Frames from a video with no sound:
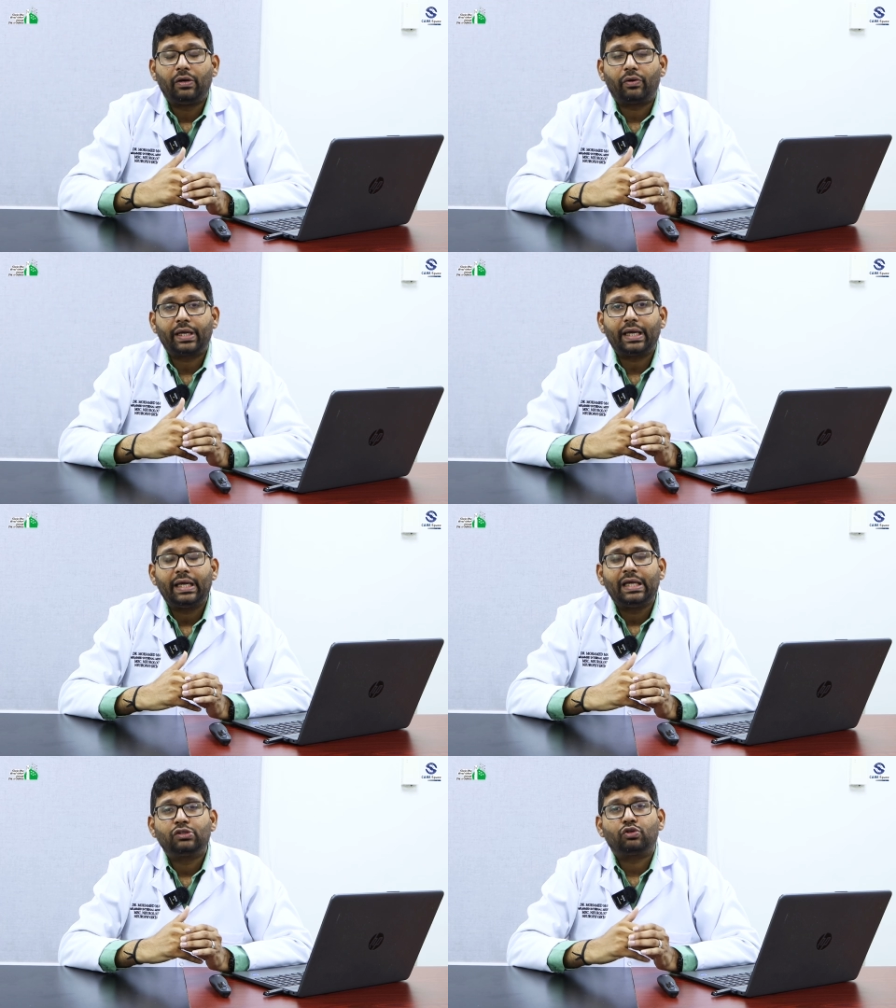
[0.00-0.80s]
Okay?
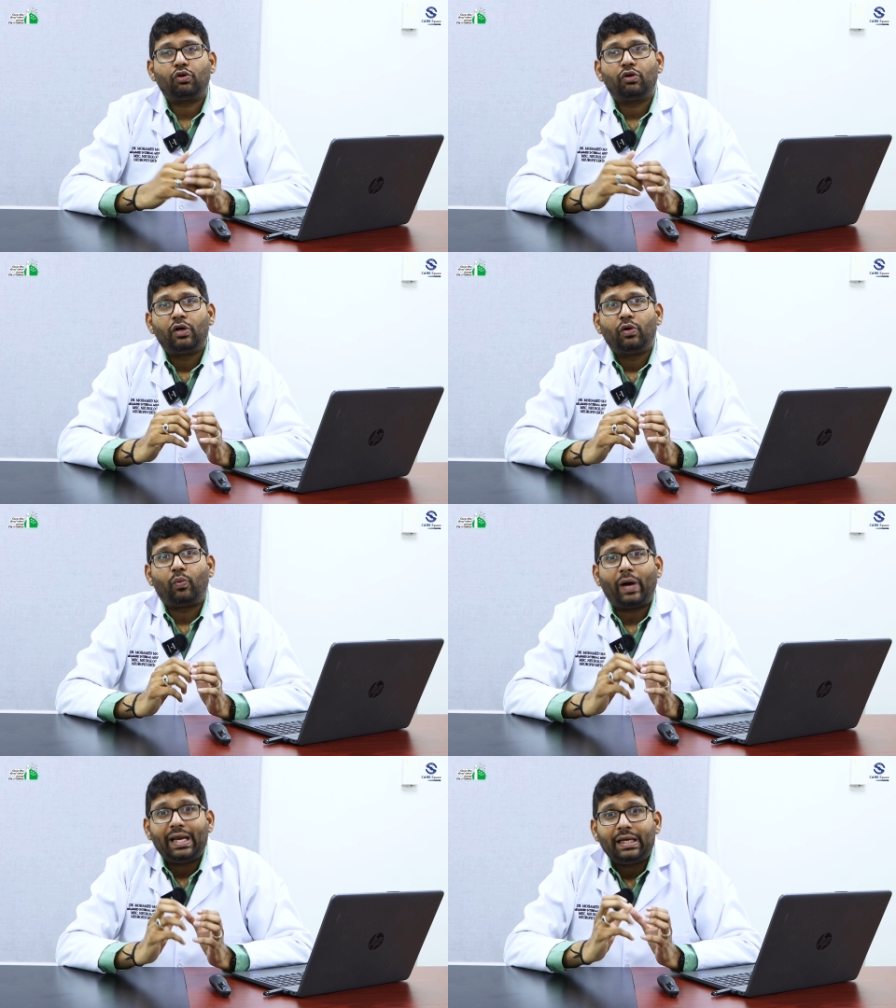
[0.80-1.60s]
So
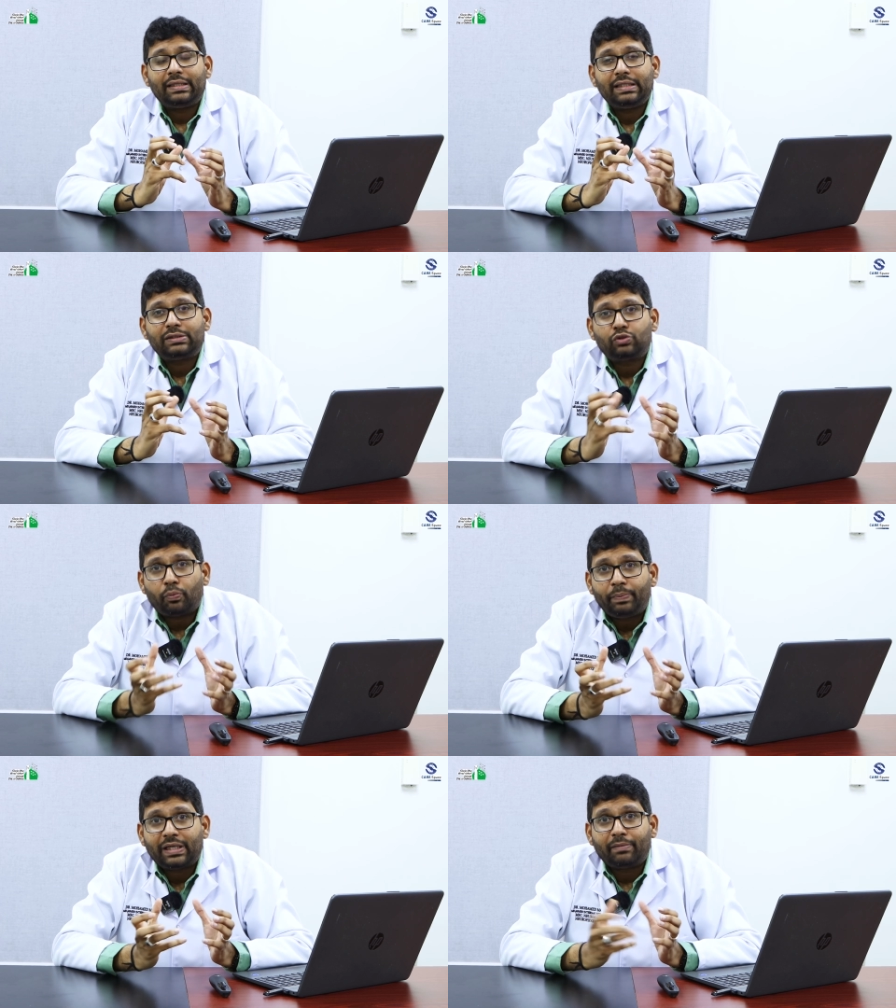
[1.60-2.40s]
while this
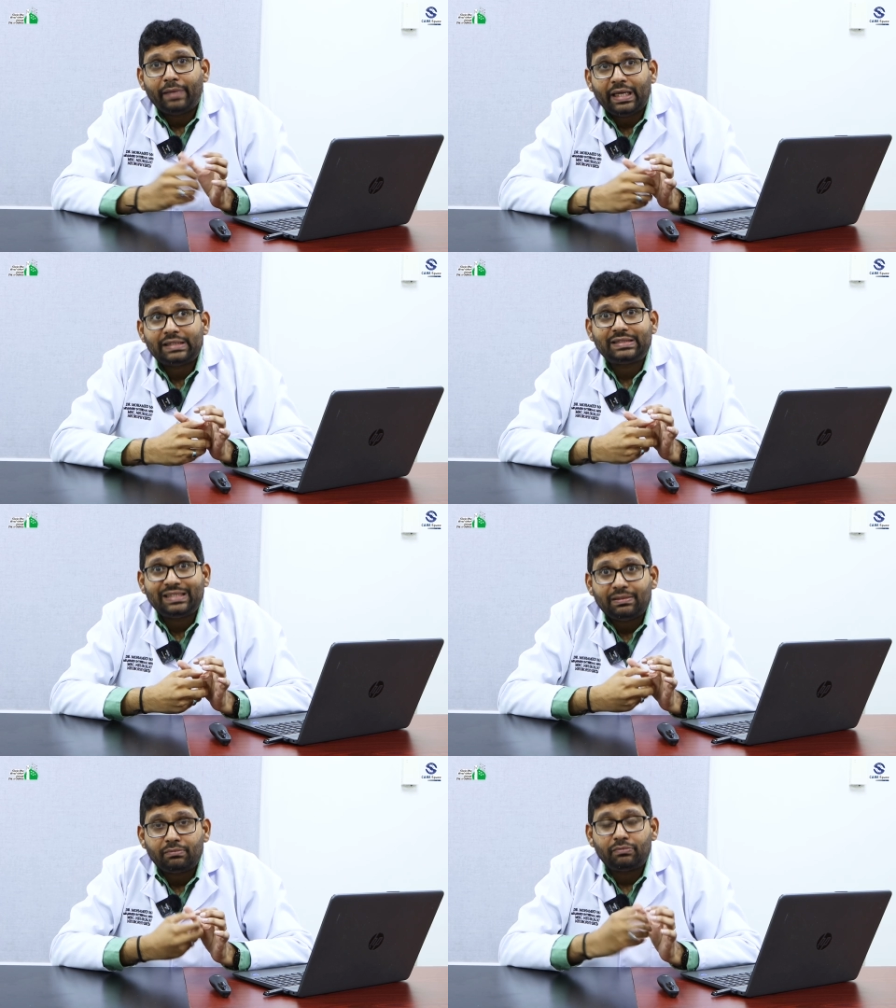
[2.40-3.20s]
topic may
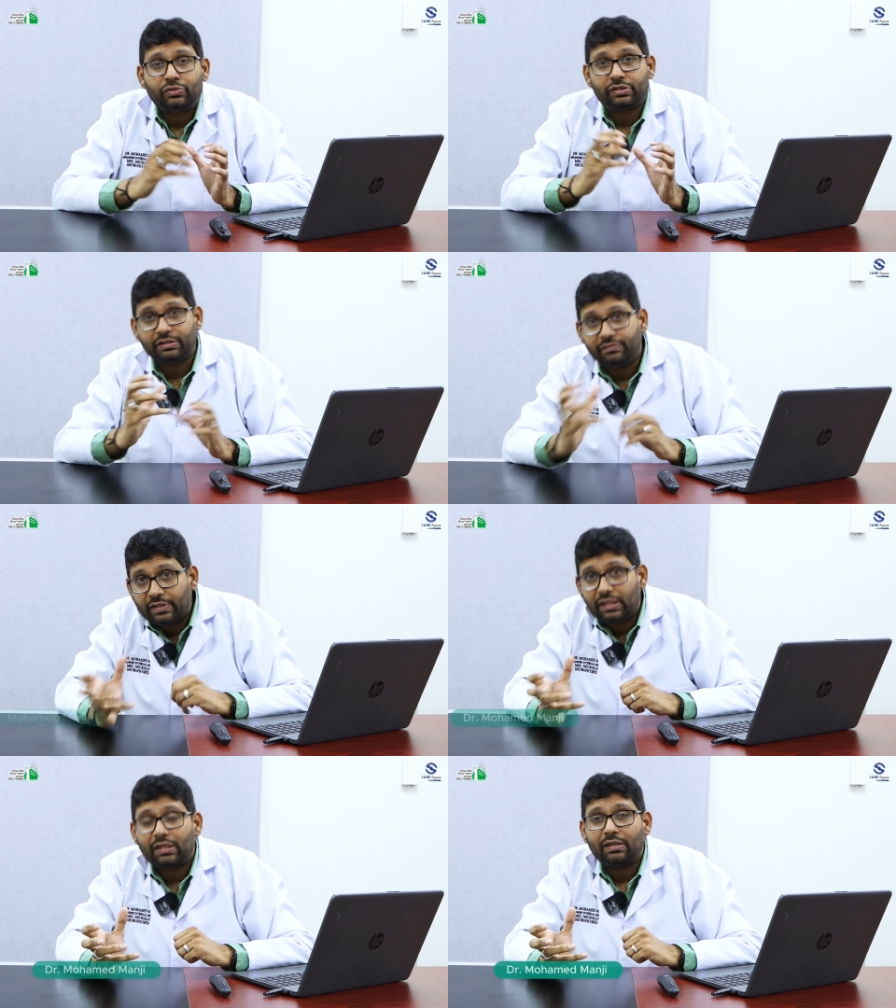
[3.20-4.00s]
seem
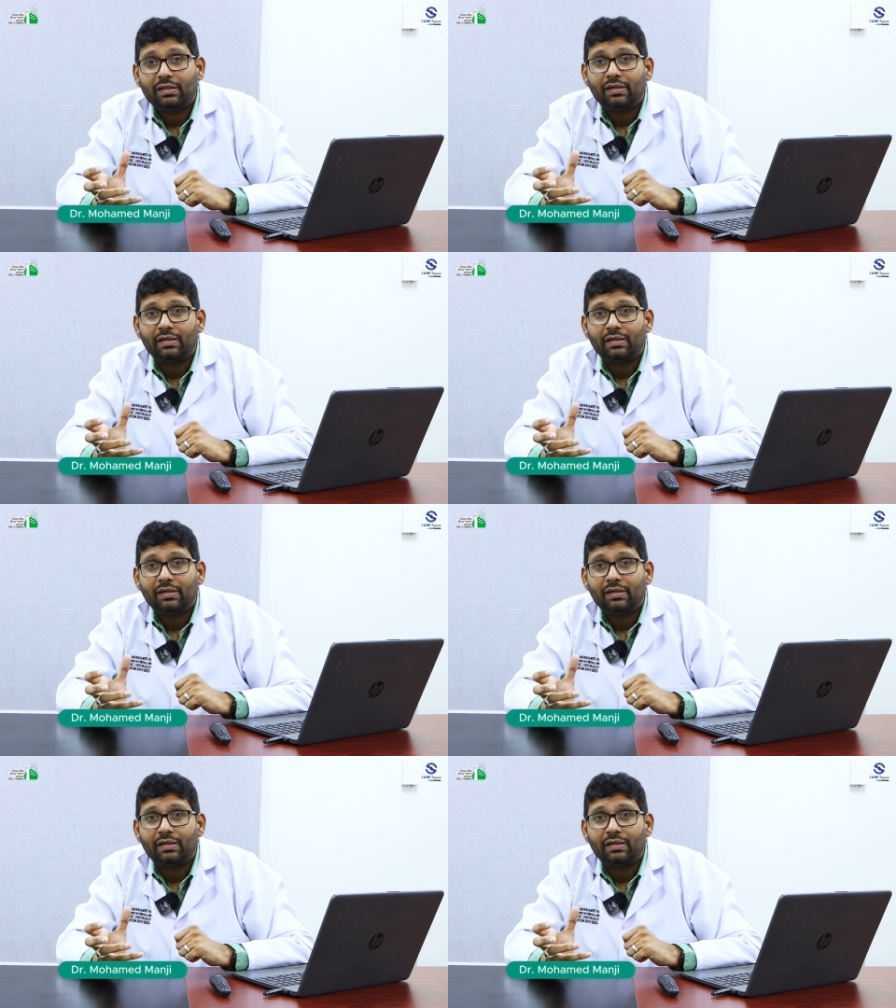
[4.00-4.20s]
trivial,